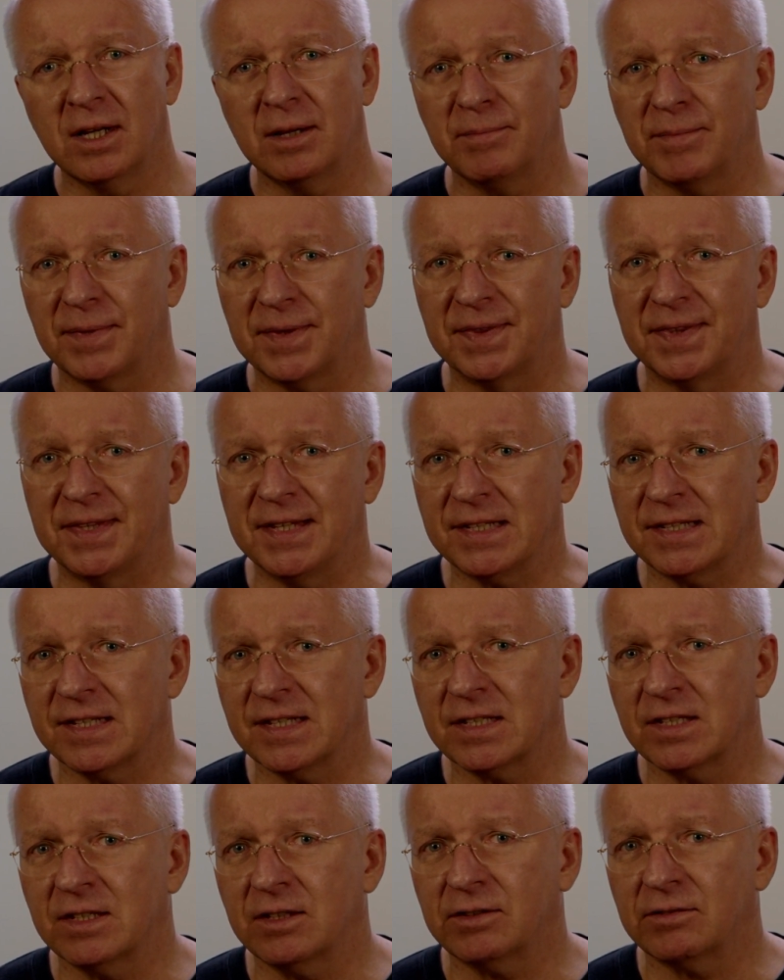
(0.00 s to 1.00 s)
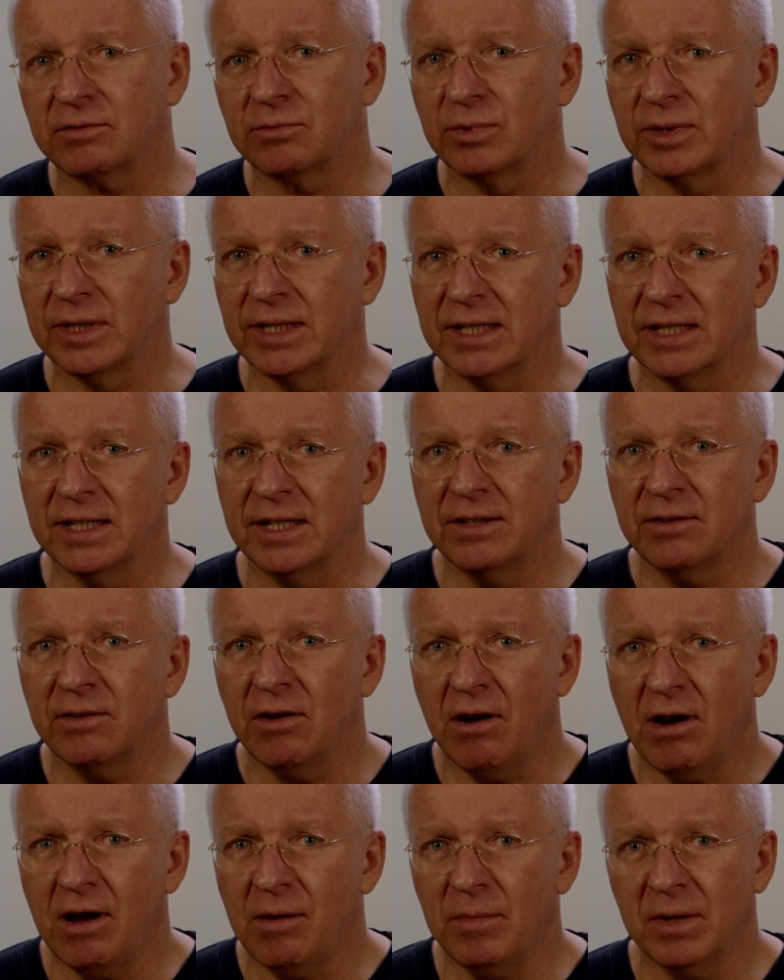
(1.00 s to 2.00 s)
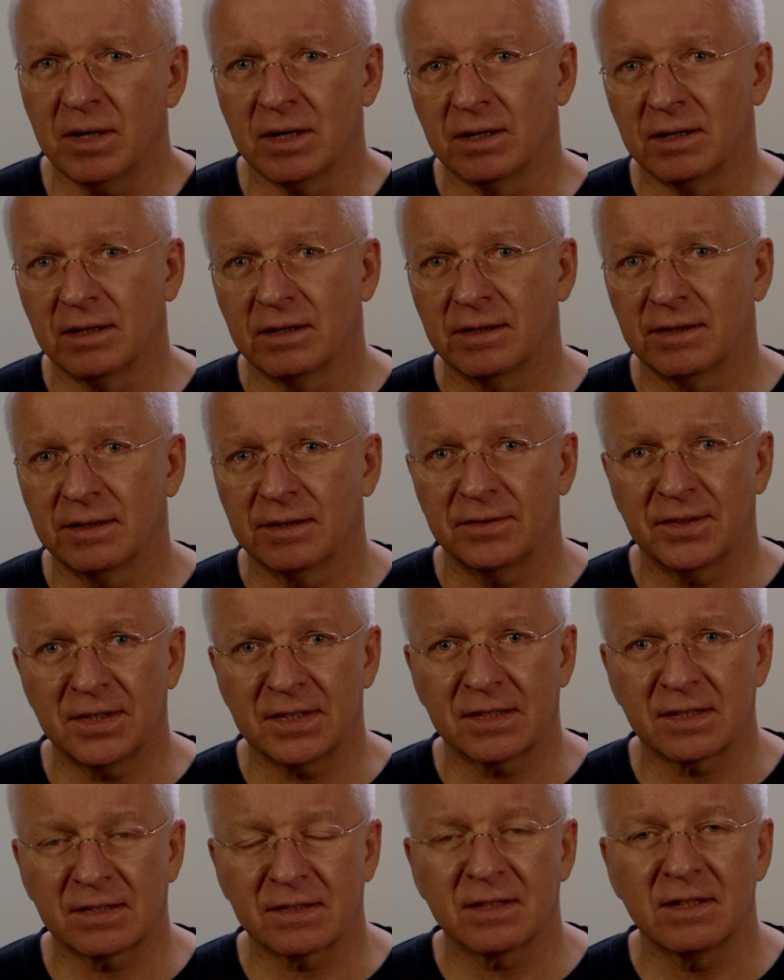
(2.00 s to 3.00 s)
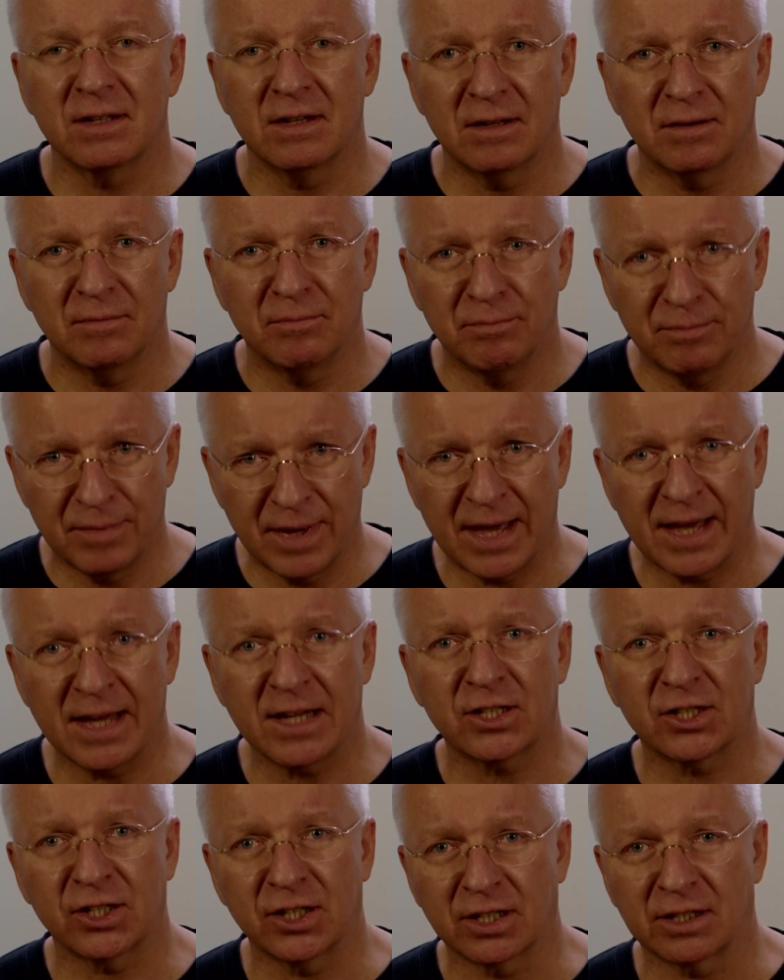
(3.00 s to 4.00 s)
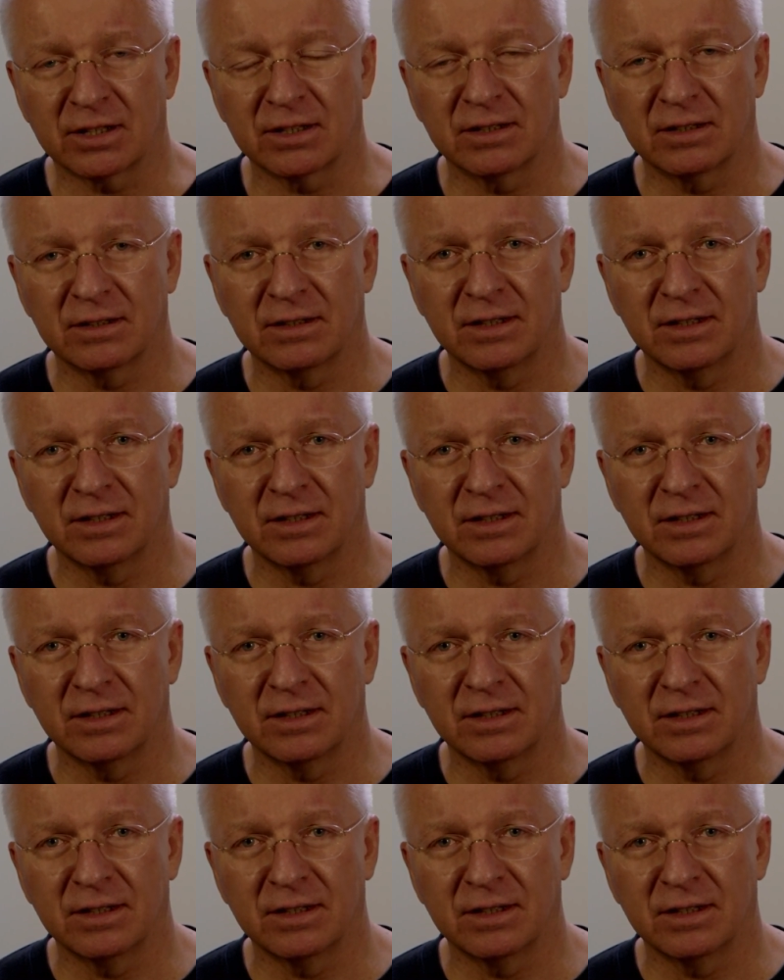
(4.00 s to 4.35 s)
But this is not really normal. This is magic.